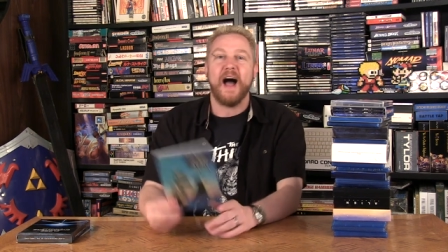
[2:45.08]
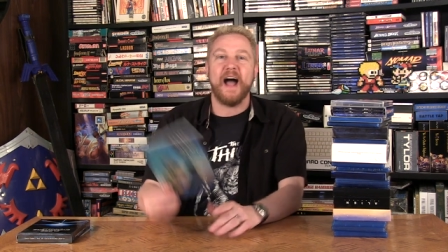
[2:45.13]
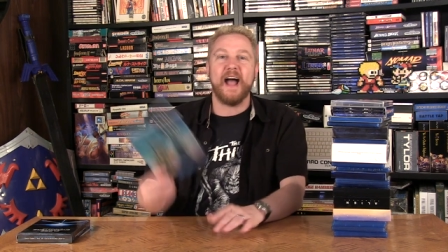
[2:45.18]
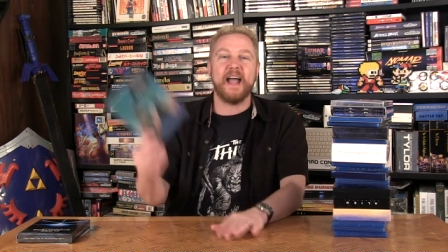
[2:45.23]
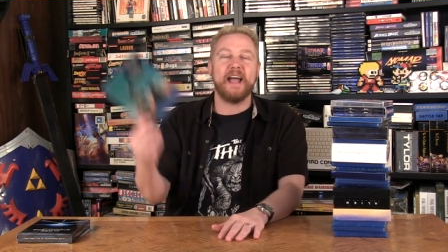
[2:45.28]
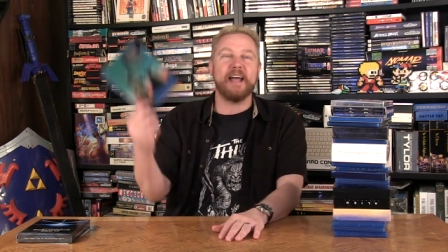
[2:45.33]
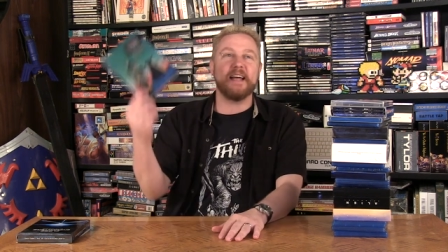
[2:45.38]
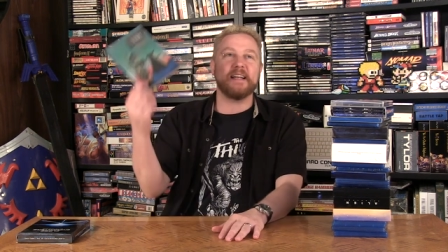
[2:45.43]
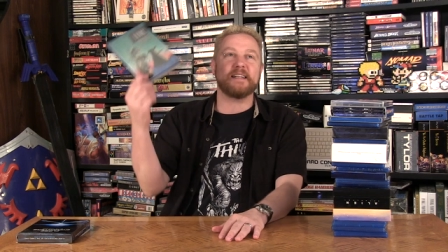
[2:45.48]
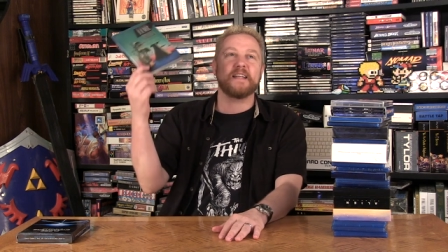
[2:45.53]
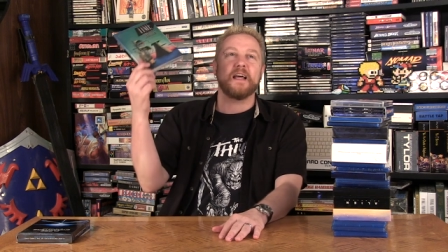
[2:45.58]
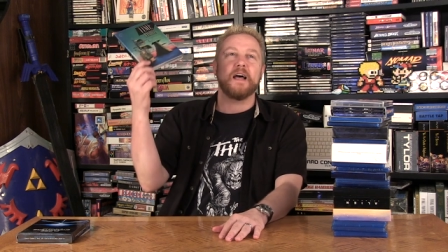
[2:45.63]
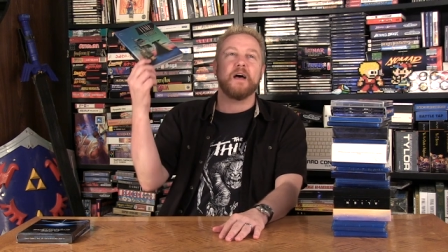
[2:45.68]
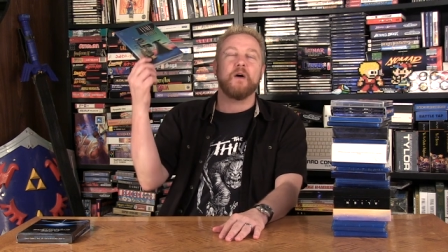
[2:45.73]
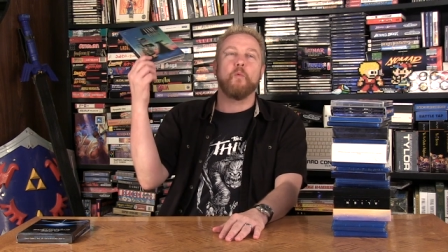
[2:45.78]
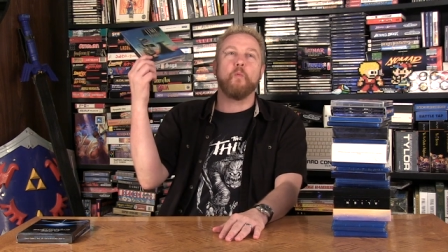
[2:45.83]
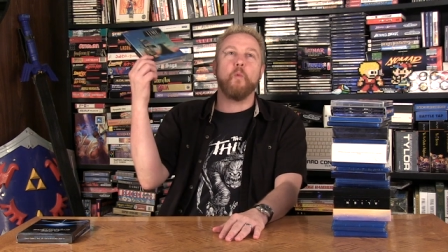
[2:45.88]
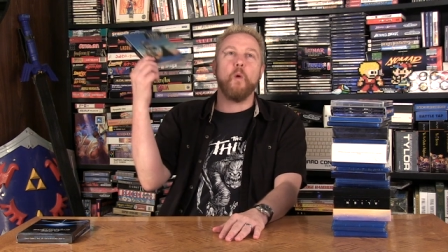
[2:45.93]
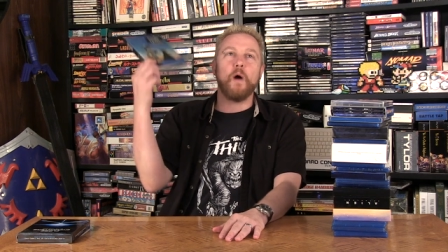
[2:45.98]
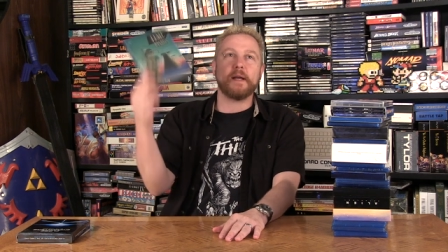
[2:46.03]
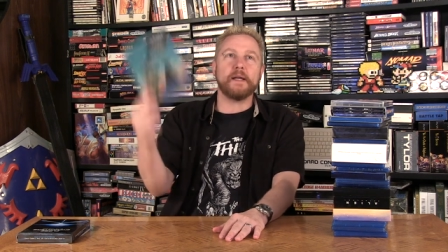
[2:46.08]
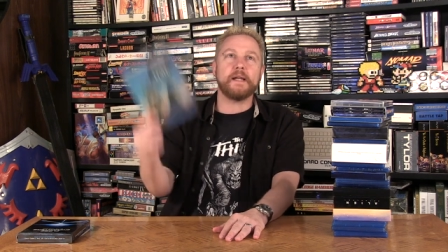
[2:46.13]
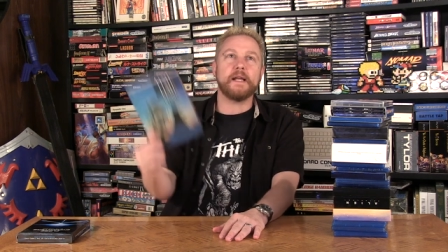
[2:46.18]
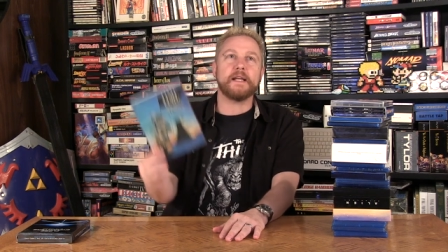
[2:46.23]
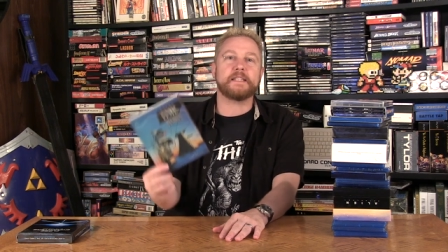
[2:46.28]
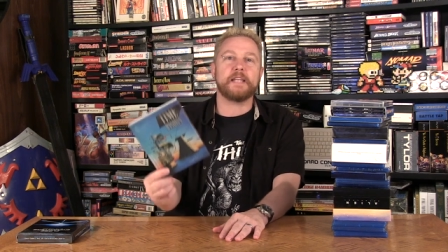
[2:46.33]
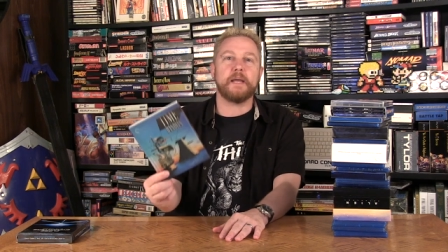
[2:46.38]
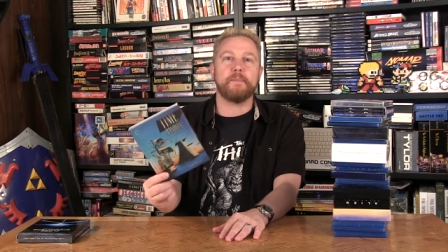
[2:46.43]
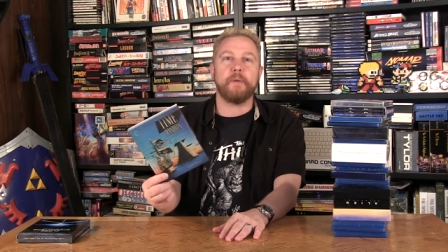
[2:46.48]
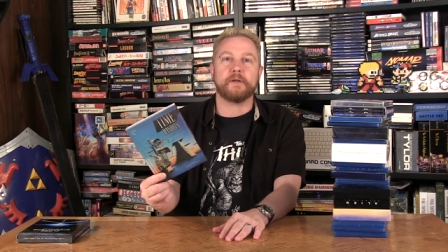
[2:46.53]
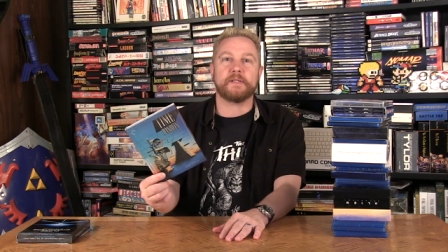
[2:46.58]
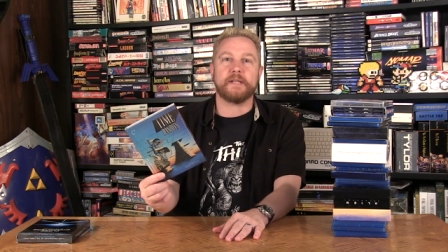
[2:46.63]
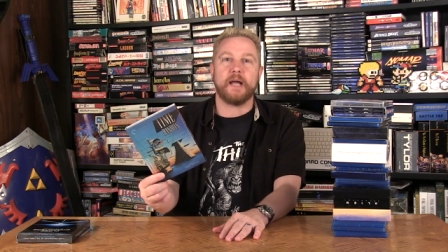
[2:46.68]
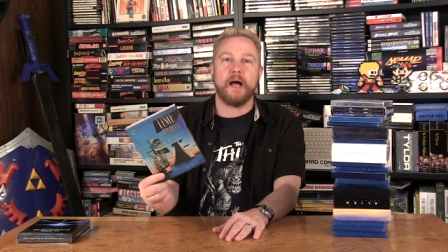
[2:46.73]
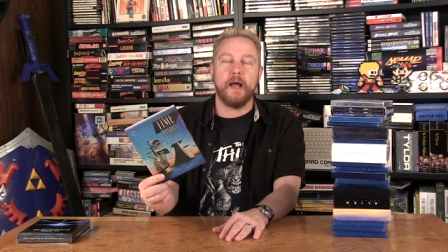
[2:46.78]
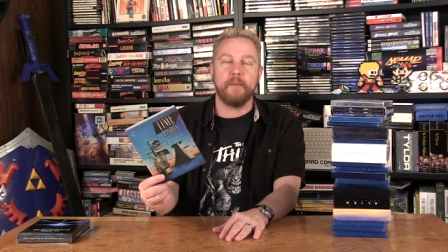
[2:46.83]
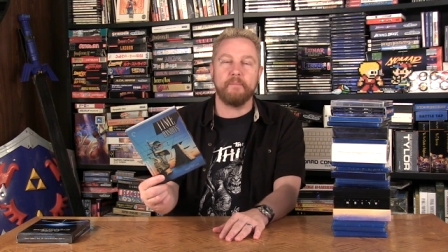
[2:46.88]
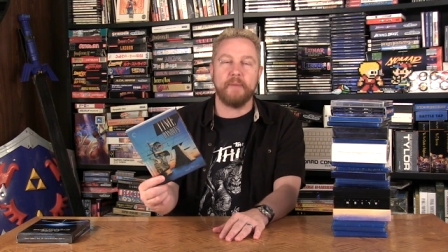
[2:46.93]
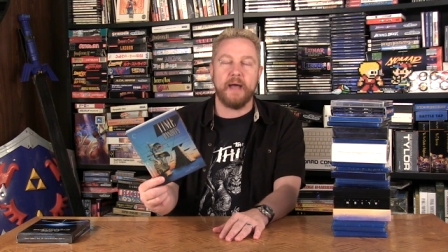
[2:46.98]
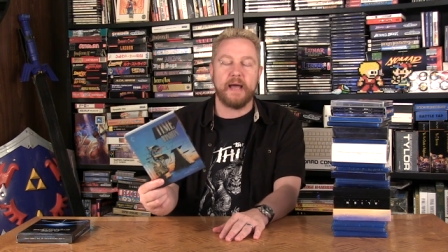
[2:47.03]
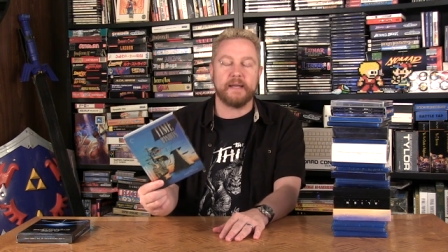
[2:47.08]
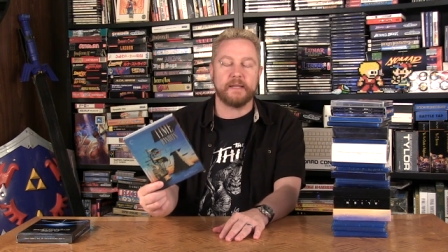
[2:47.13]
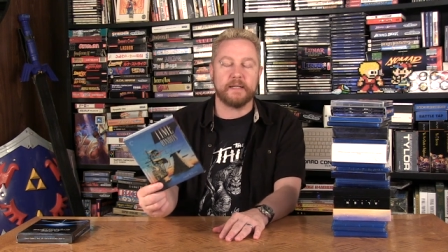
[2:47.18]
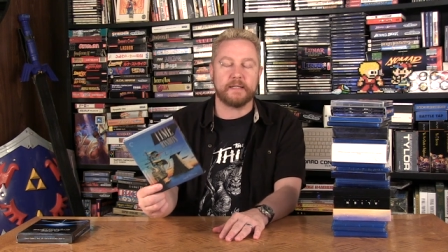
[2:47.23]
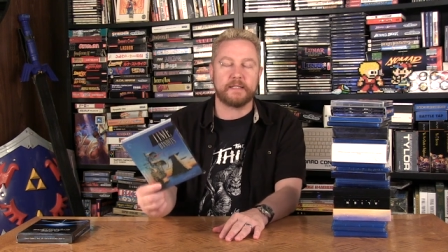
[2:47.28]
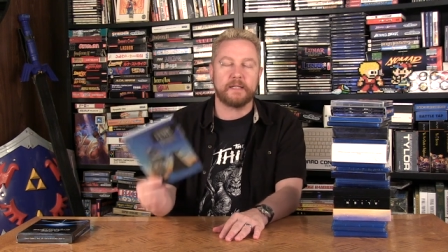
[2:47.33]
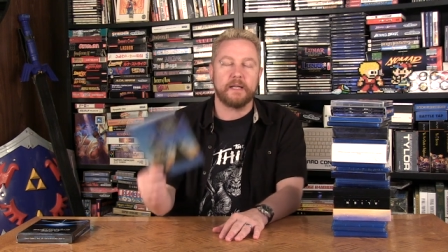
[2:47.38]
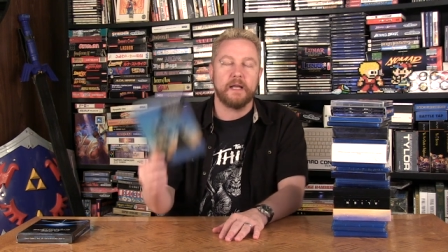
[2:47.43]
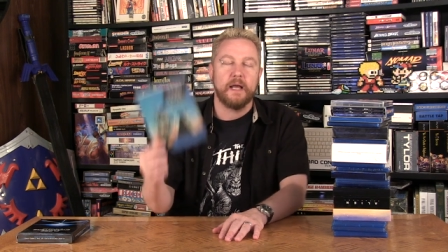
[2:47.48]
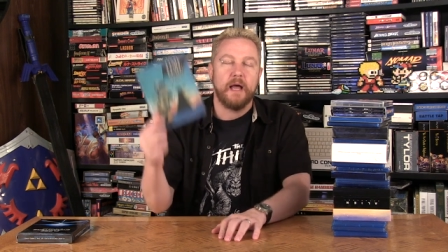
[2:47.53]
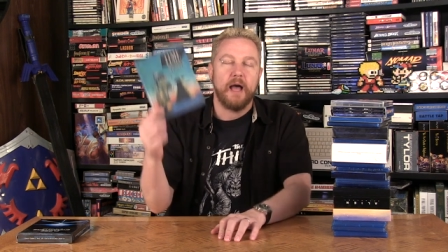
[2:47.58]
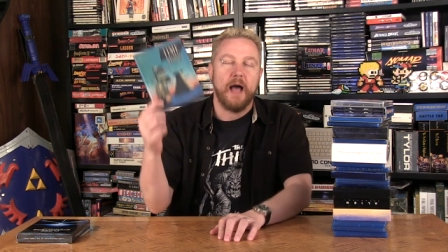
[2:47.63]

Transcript: And what can I say about Time Bandits?